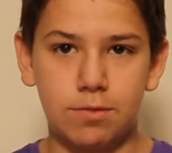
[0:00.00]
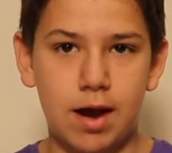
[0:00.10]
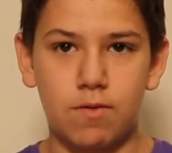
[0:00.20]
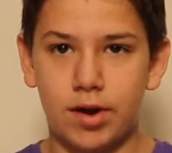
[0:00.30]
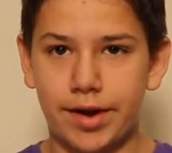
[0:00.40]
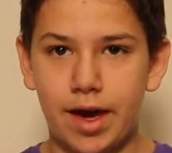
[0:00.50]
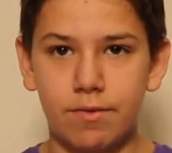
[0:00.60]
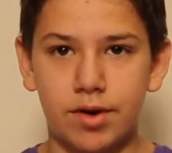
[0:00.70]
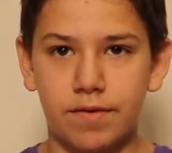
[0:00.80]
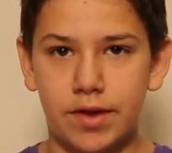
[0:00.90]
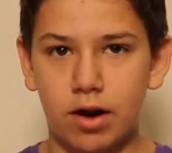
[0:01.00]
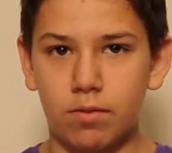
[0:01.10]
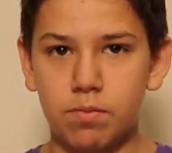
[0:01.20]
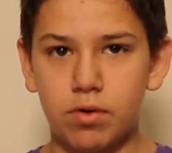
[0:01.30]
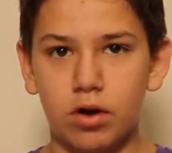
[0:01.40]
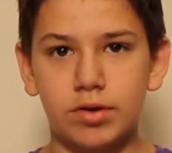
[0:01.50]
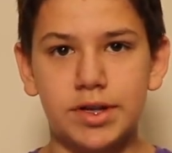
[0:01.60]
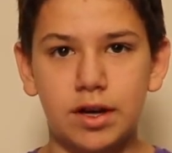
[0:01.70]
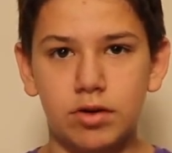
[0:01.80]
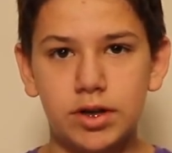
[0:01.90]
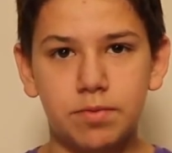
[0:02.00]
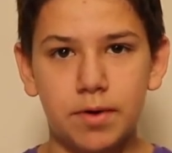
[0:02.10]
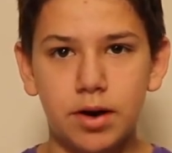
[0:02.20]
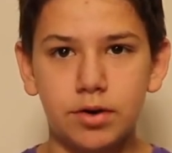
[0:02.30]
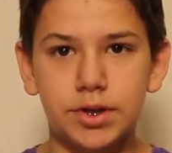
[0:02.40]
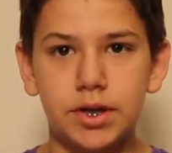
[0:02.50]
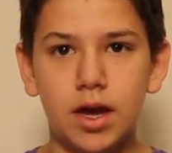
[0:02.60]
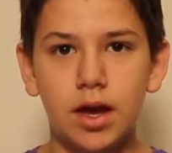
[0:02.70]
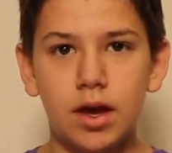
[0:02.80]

you might want to get one of their Pro Series printers.